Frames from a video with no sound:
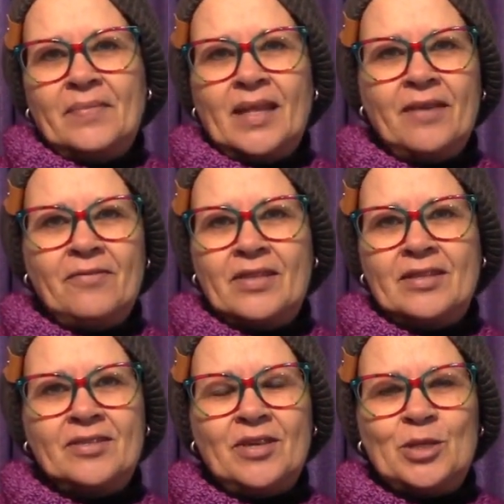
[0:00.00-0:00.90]
gives the
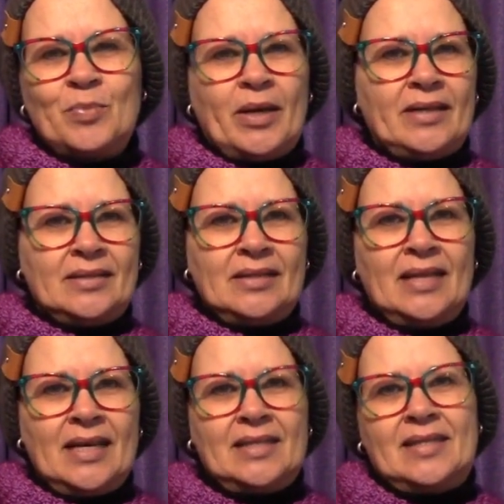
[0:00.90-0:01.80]
stretch band a
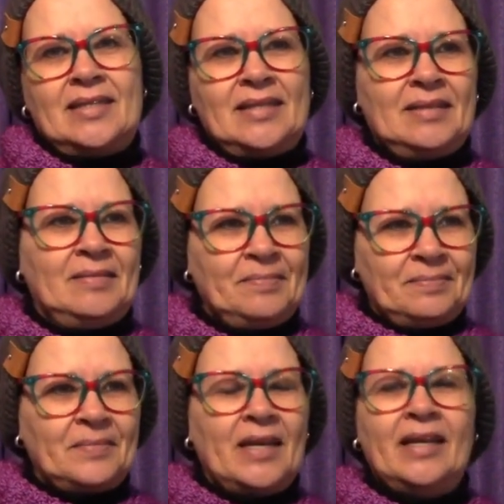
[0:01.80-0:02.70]
nice
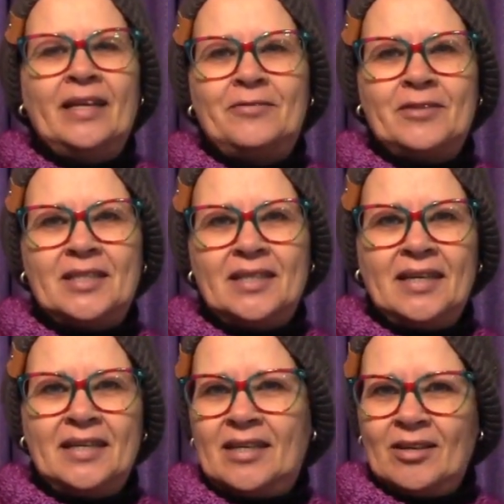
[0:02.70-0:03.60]
lift,
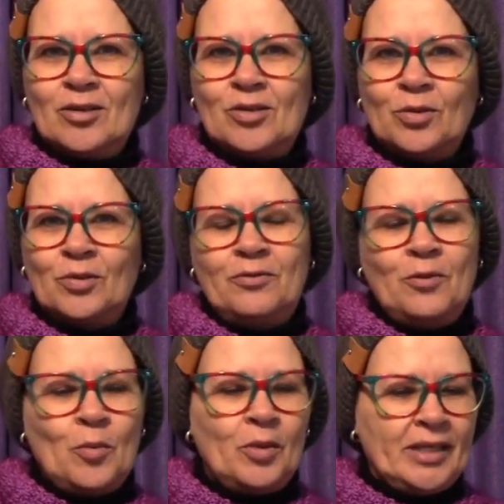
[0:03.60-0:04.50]
and it looks all
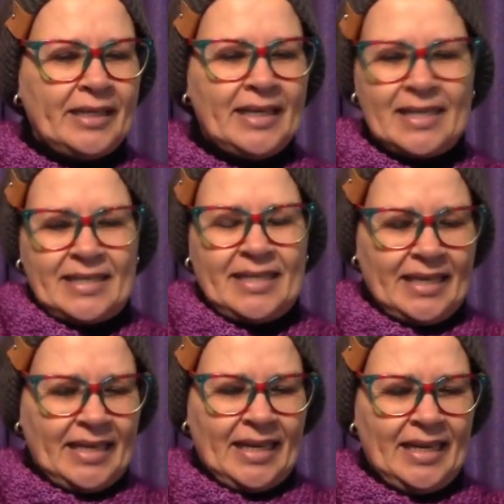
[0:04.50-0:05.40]
formal and
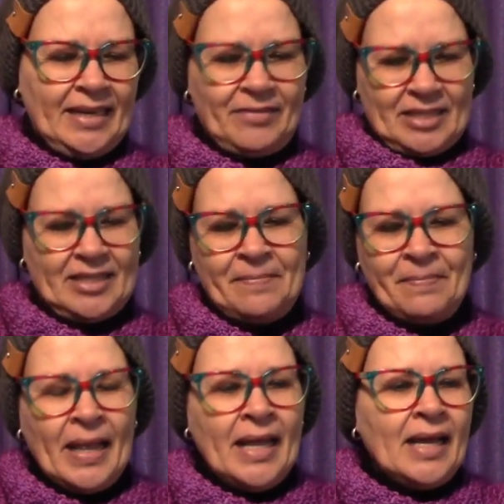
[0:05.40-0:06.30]
glitzy, and I love it.
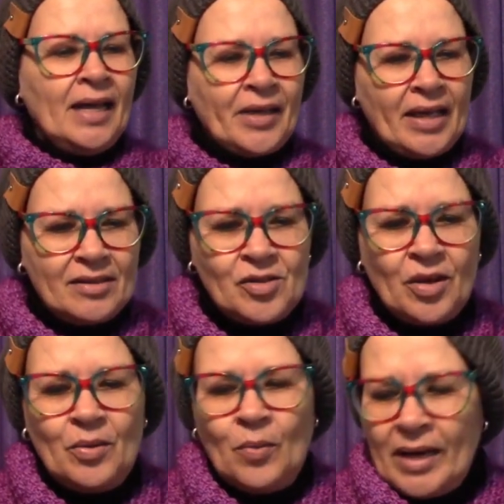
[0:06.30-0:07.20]
Okay,
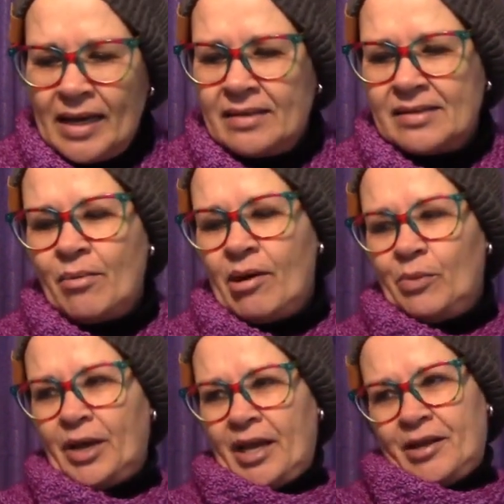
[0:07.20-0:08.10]
so what else am I
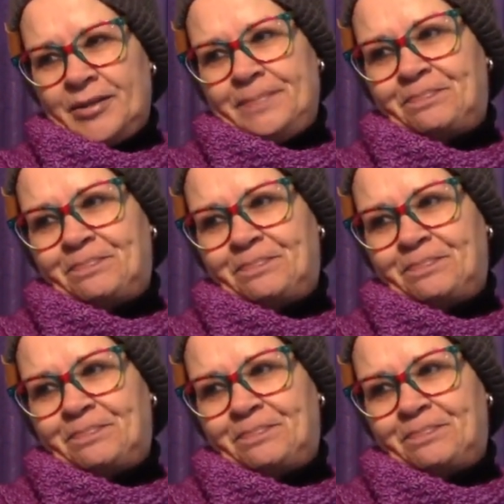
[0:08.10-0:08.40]
working on?